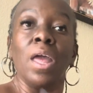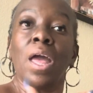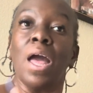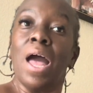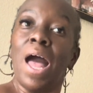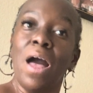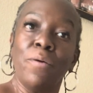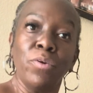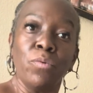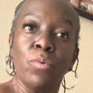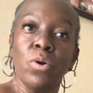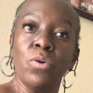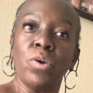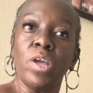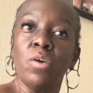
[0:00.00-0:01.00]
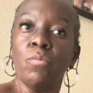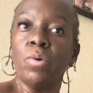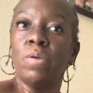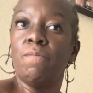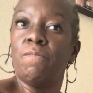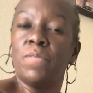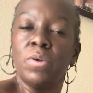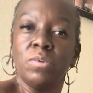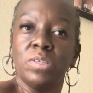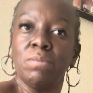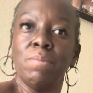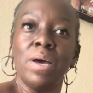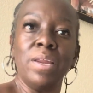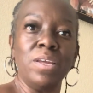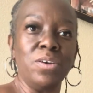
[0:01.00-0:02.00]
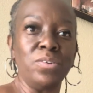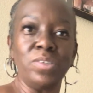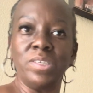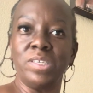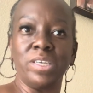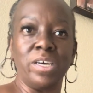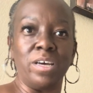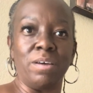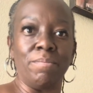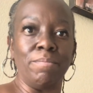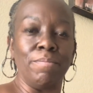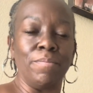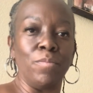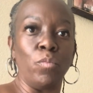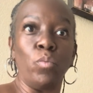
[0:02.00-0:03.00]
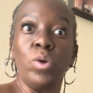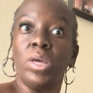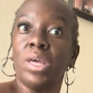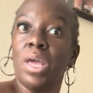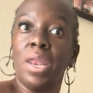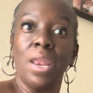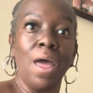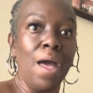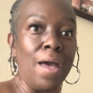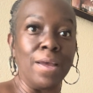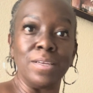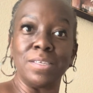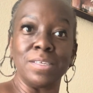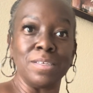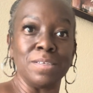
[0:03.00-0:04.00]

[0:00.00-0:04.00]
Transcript: how in the world can we fill somebody else's cup? We cannot.